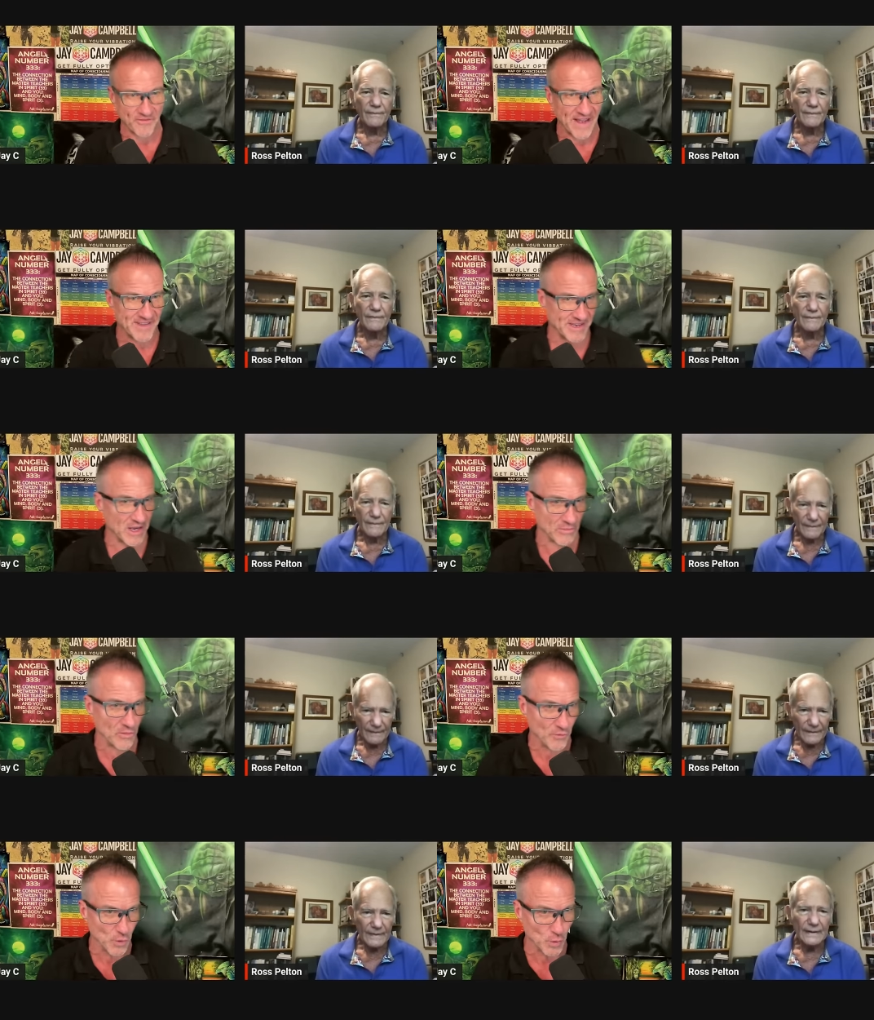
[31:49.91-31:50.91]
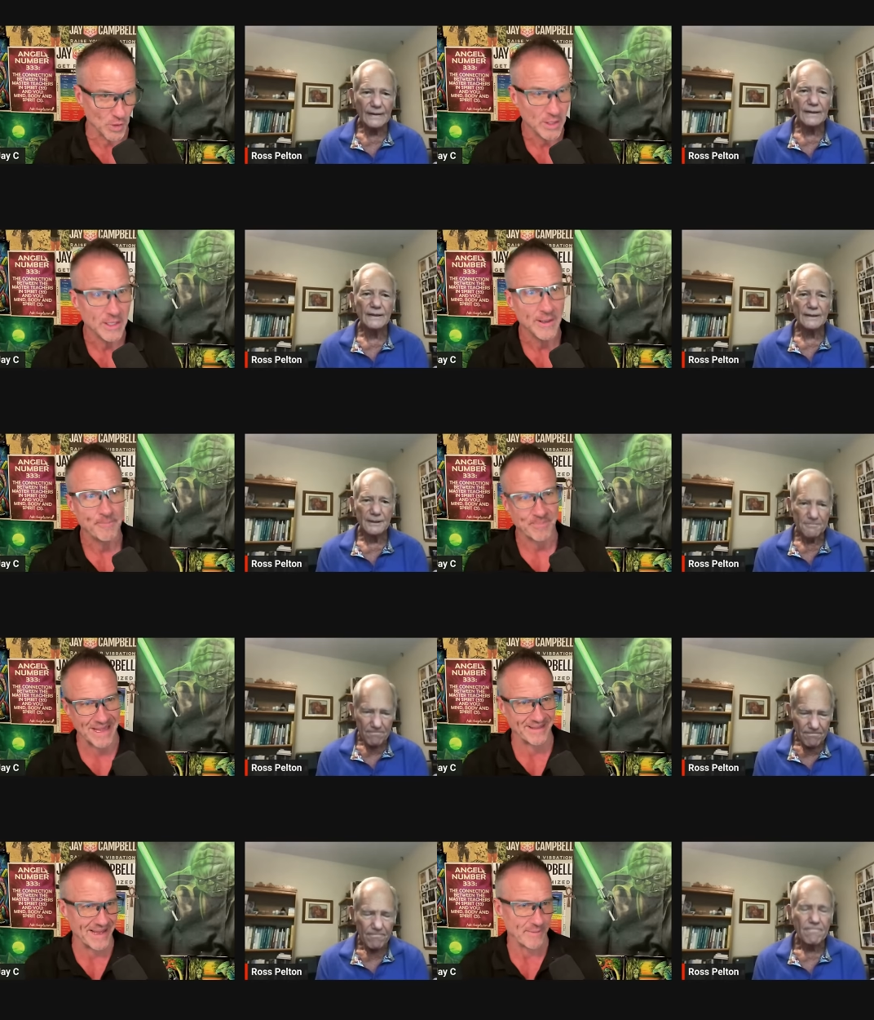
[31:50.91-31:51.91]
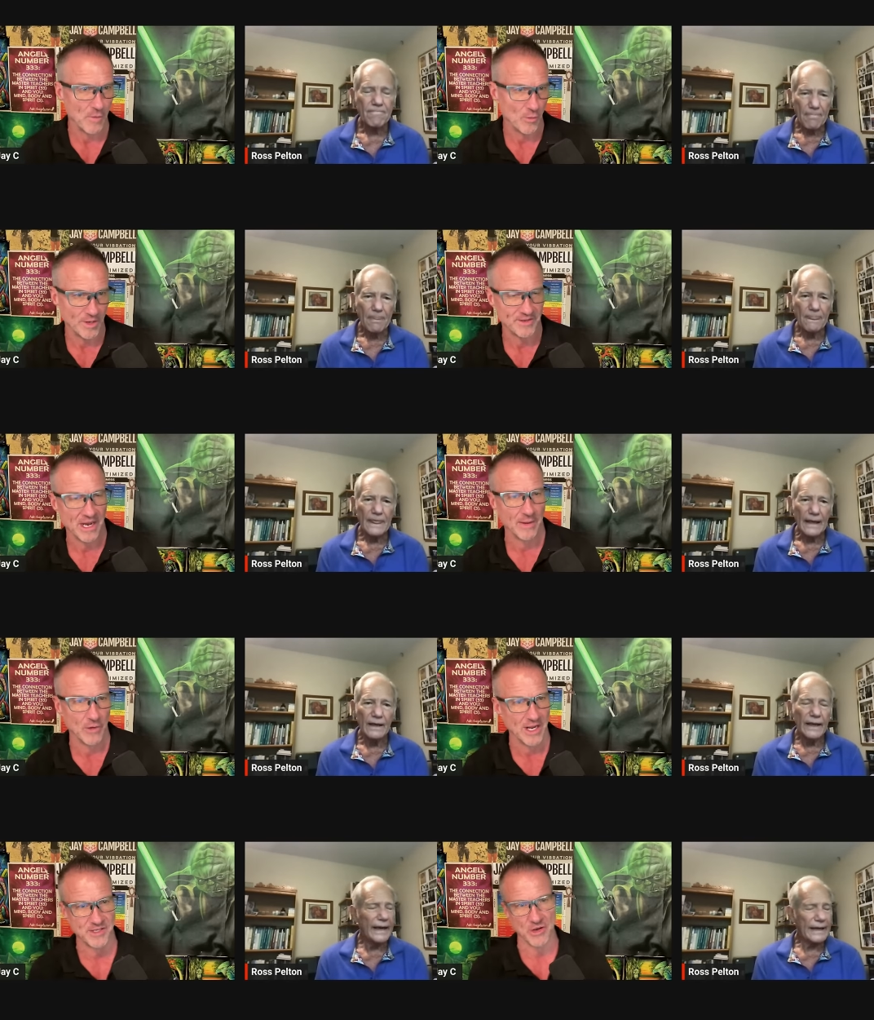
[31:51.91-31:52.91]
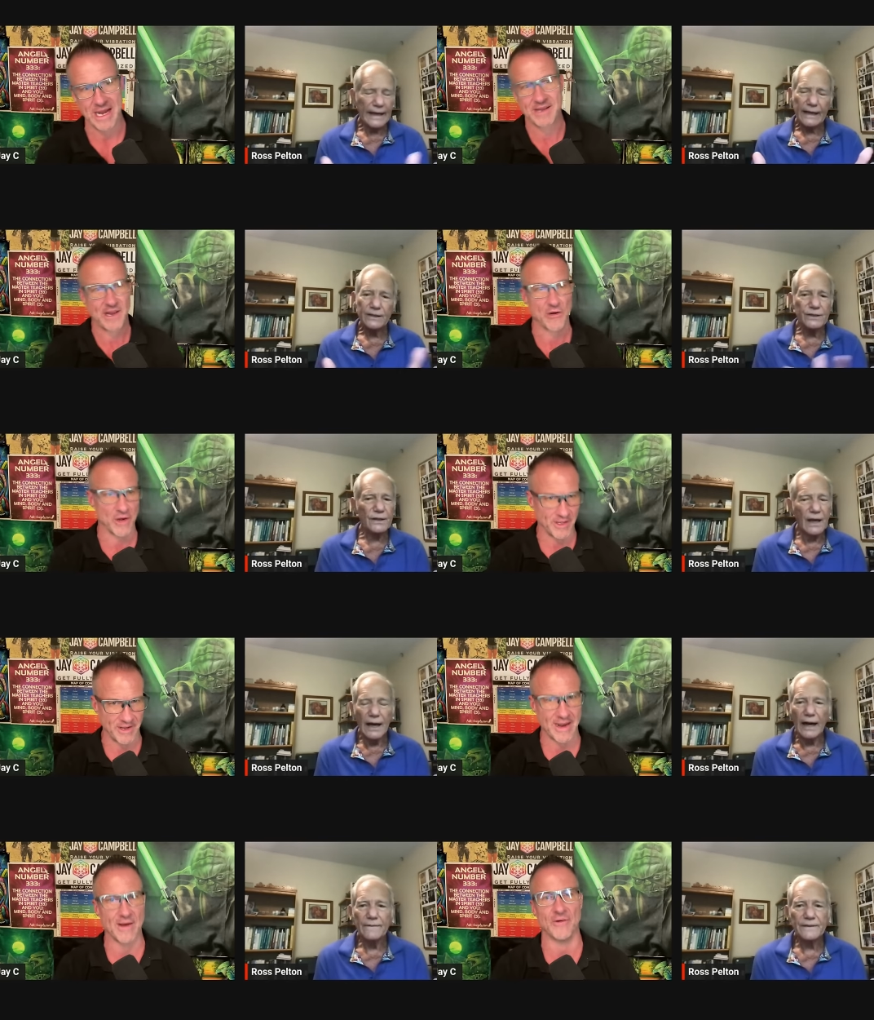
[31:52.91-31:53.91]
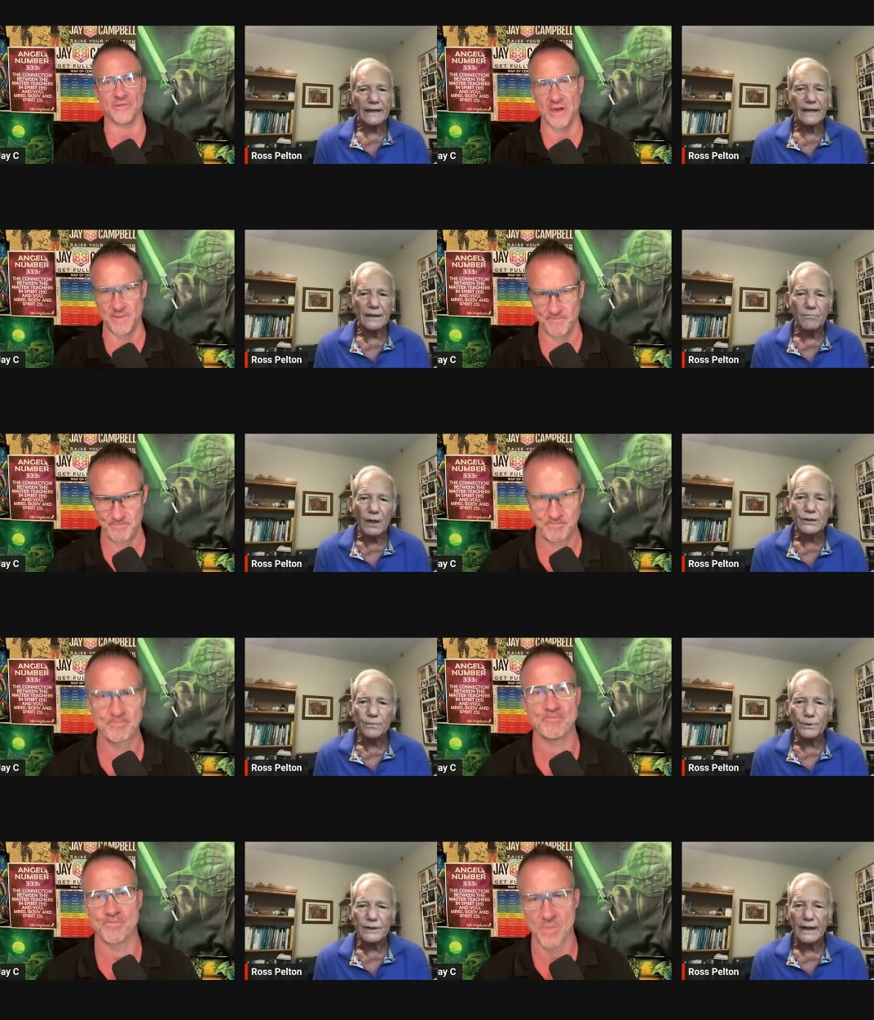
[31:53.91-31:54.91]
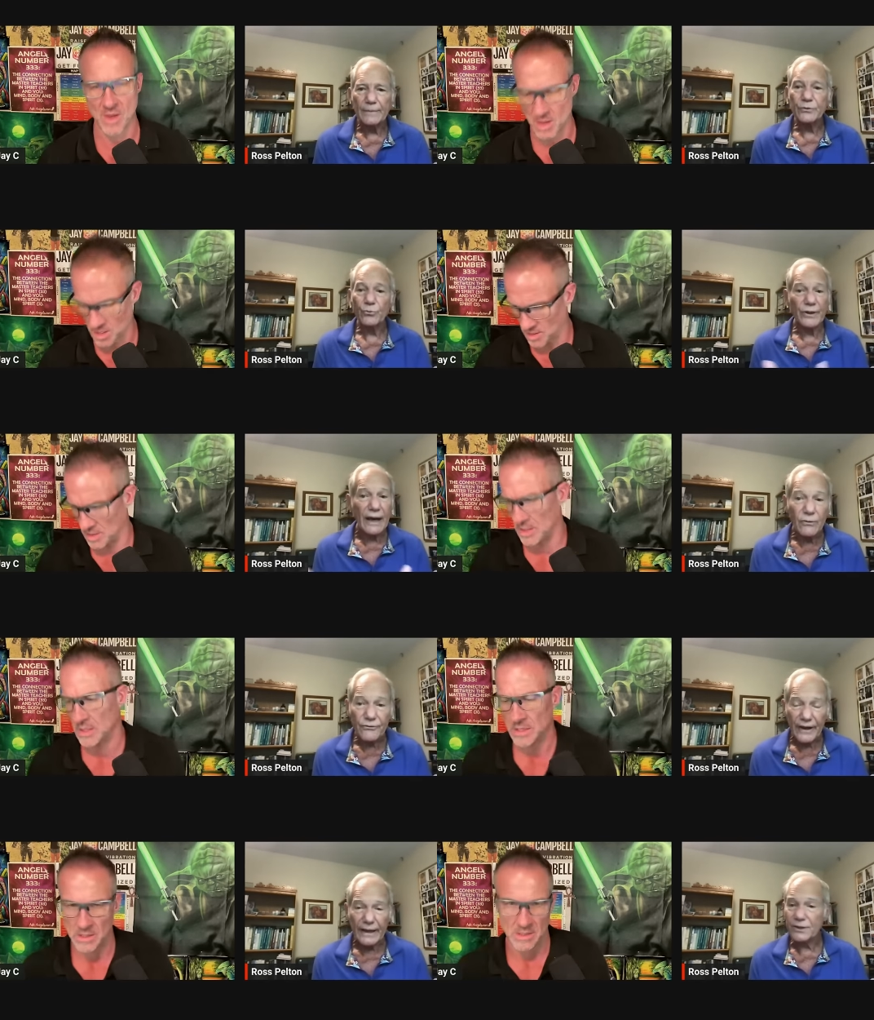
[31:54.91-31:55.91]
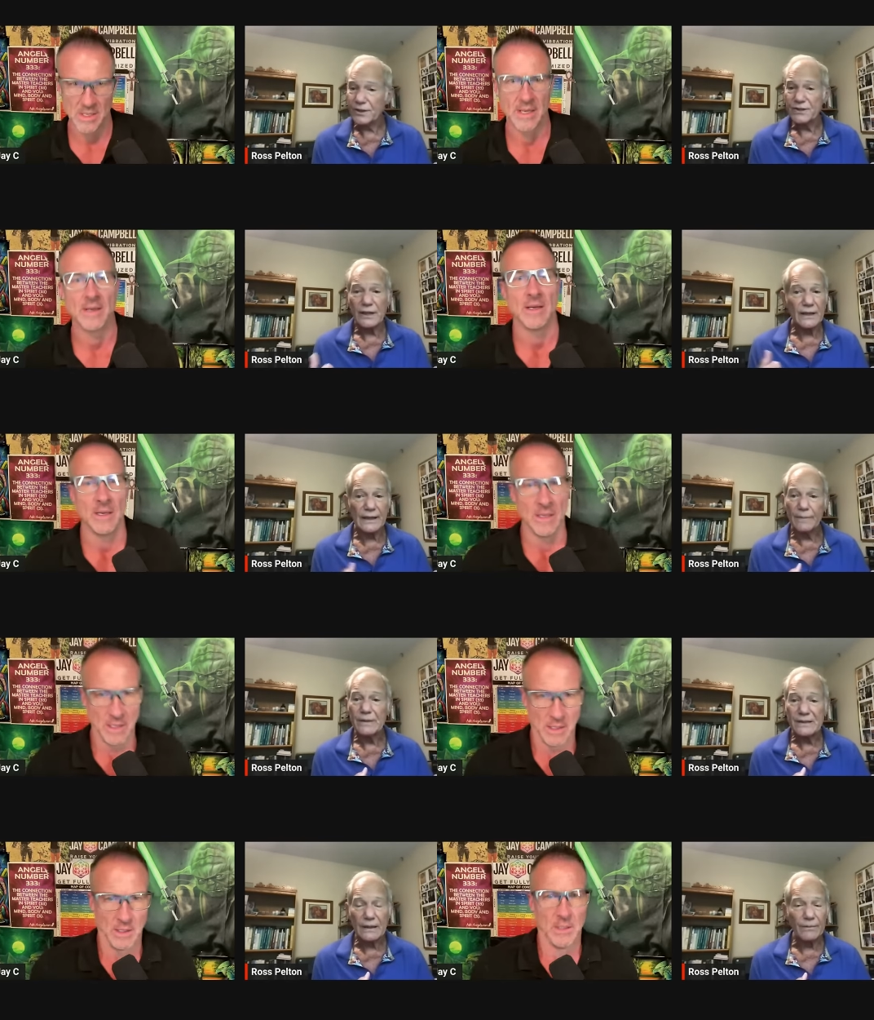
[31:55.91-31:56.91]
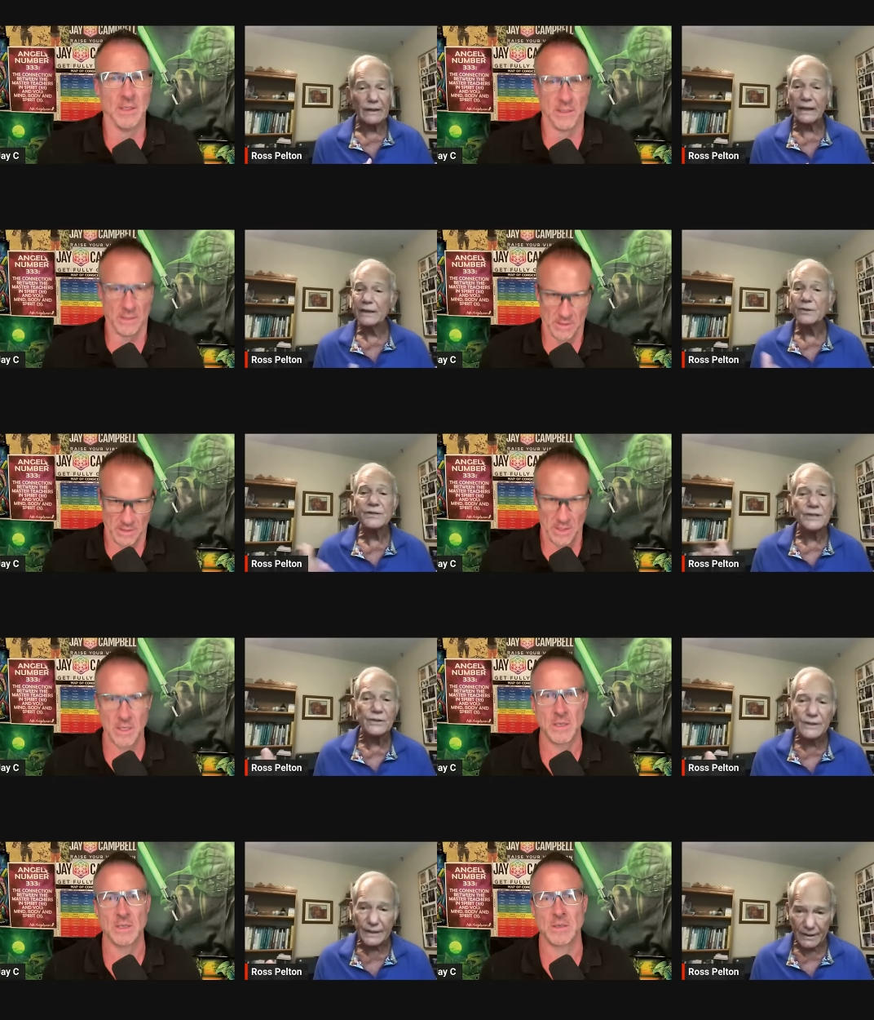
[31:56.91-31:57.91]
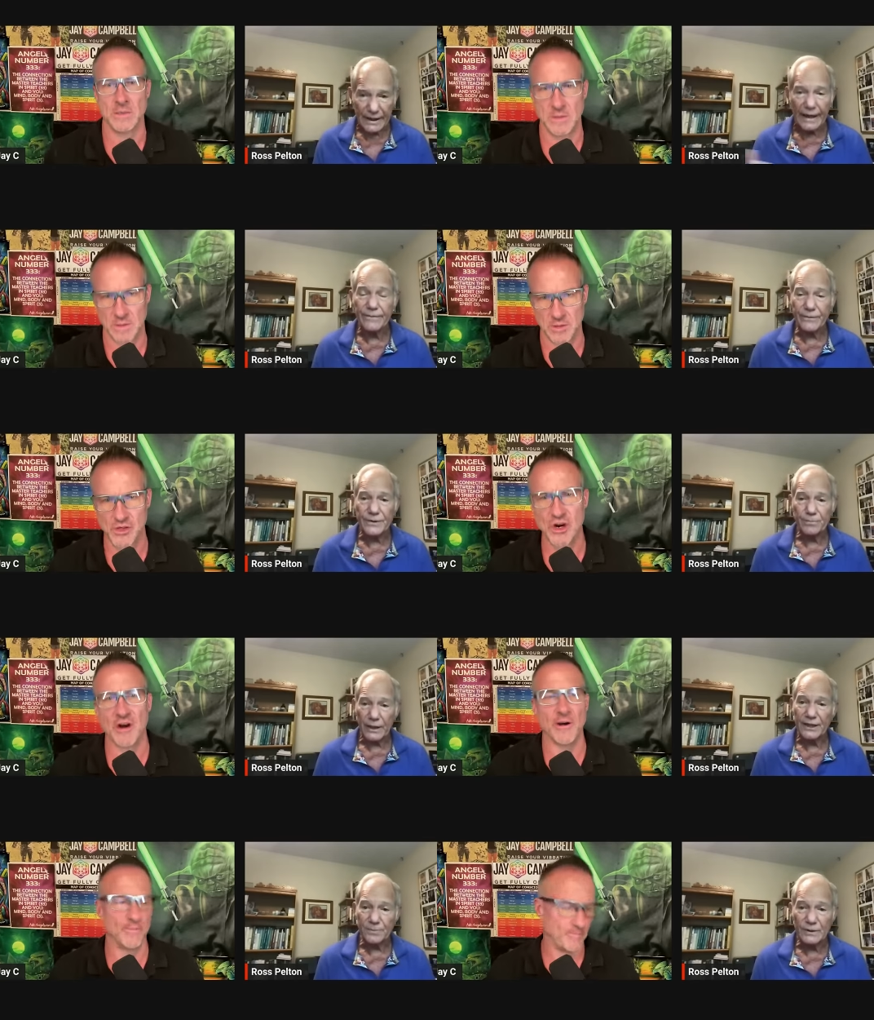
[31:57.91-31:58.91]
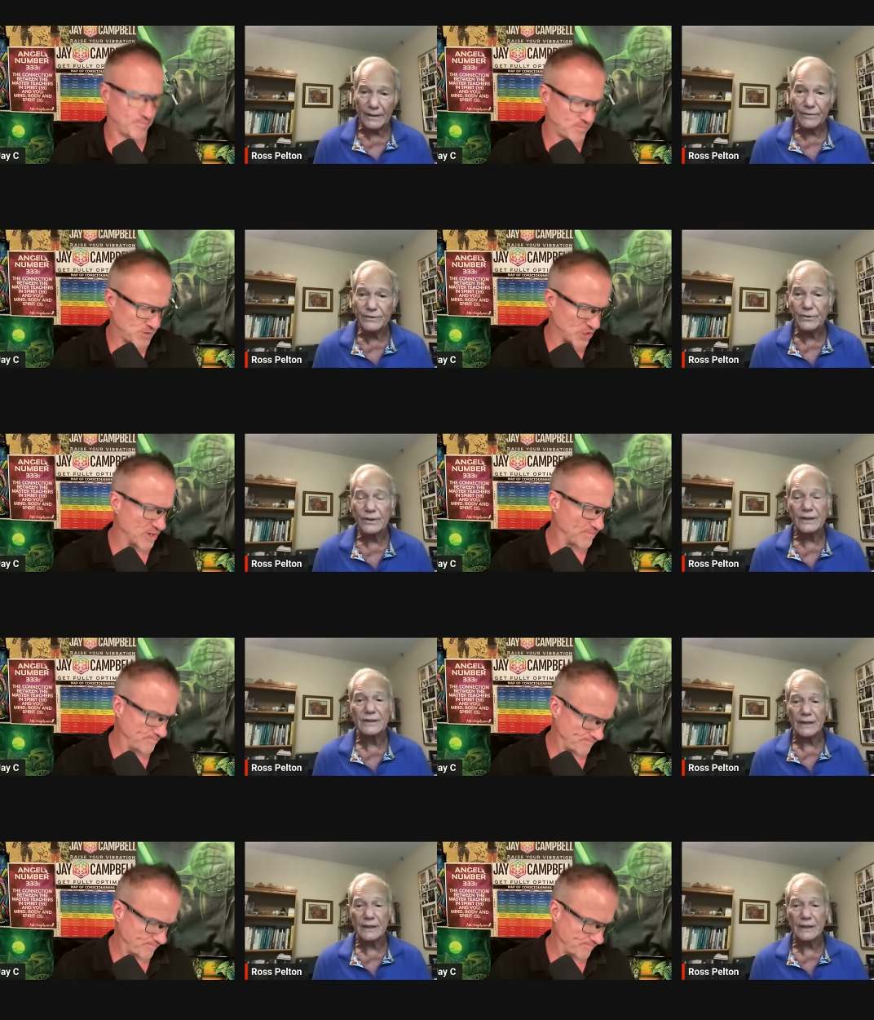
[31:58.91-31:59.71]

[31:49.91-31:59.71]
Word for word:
Speaker 1: a fat soluble food at that moment in time, right? So 18 or 19 hours. I've taken it multiple
Speaker 2: times without fat, just on an empty stomach, and you still get average sure. level. So it is